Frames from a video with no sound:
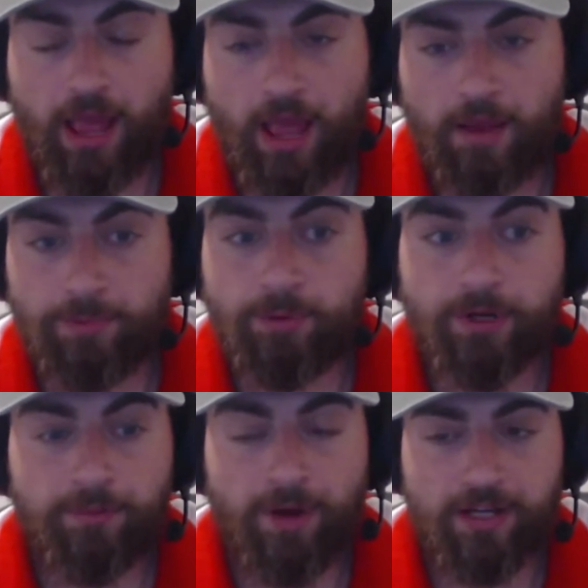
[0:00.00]
pretty
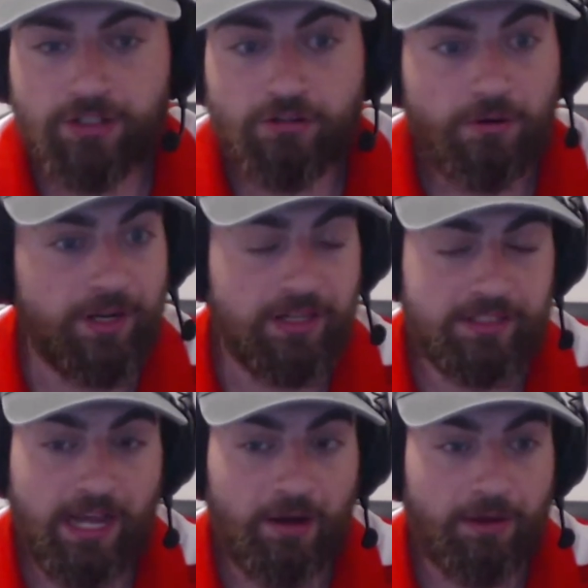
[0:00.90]
much throwing in the
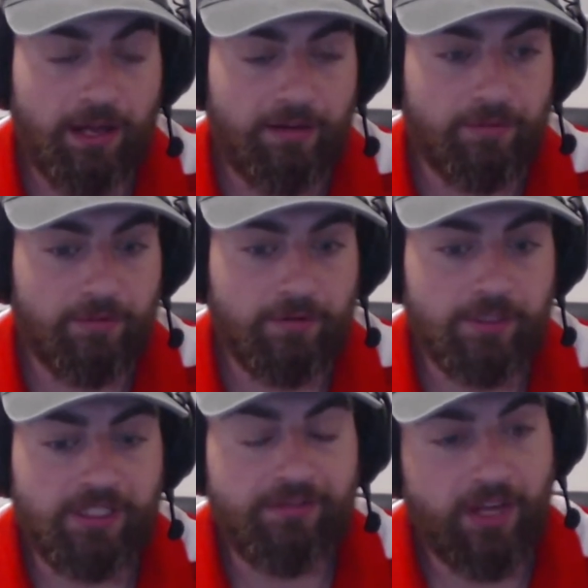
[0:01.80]
towel and
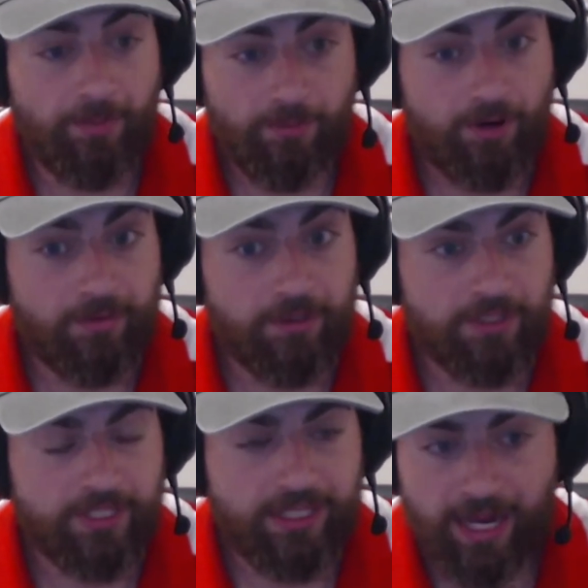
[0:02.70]
giving up on rugby union to
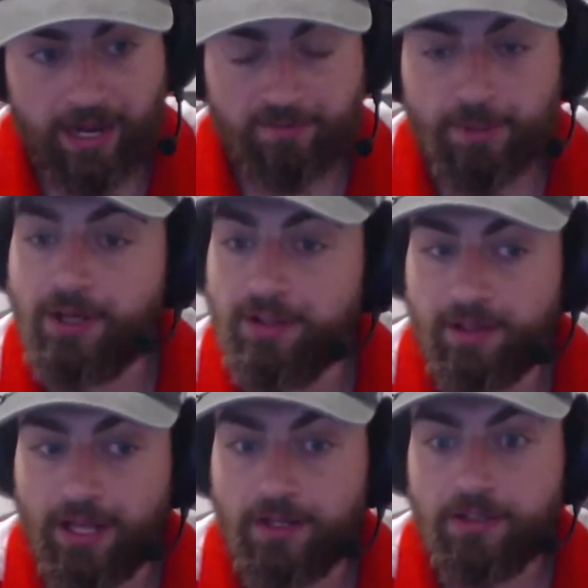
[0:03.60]
get out of Perth
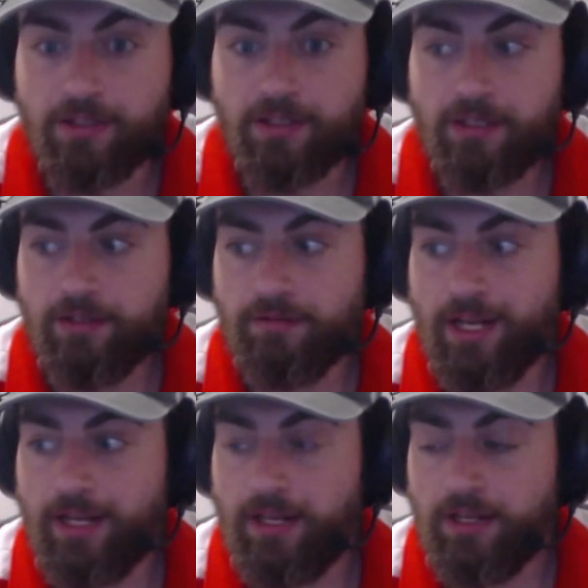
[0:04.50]
now, right?
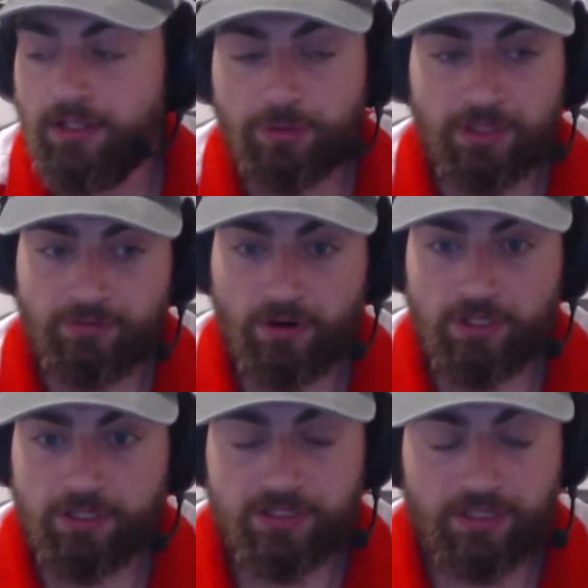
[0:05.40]
Twiggy Forrest
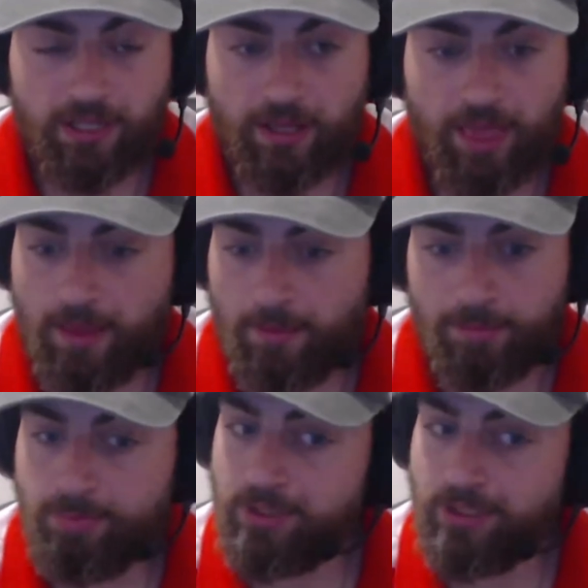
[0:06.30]
is a
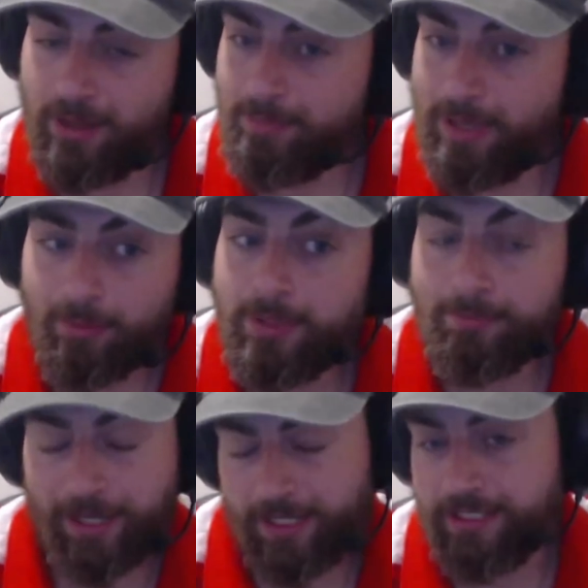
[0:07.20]
billionaire pumping
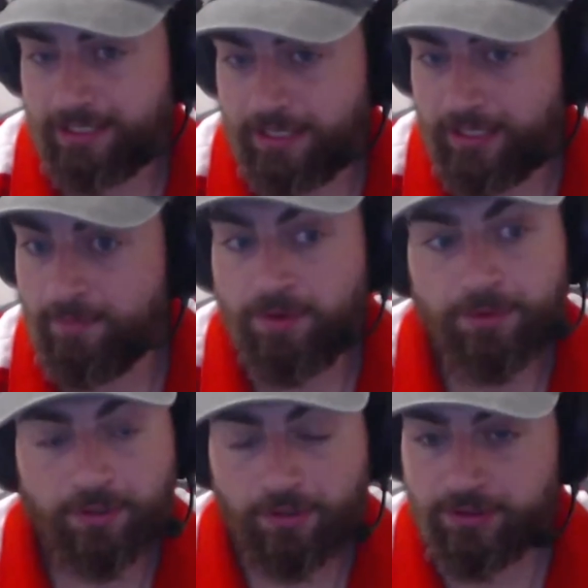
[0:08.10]
money into the game. You would
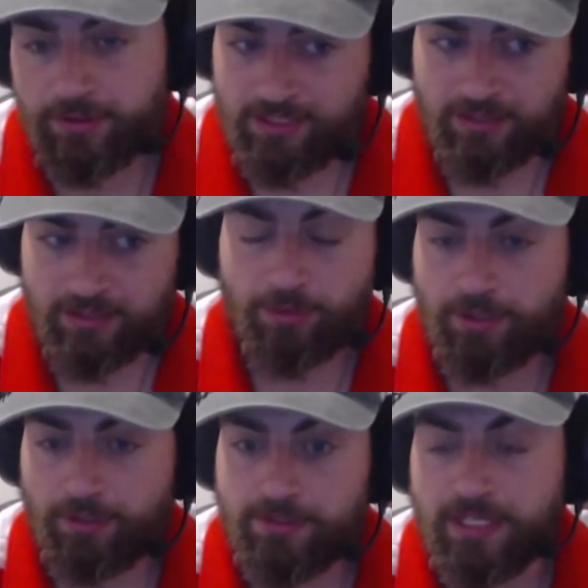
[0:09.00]
lose his support and
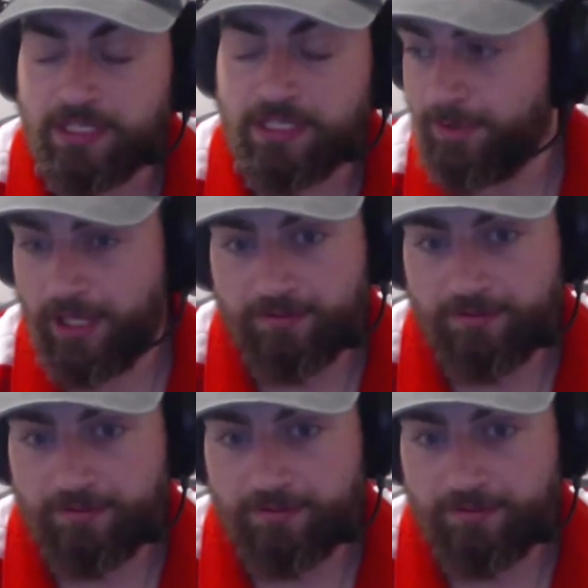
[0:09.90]
lose that supply of money.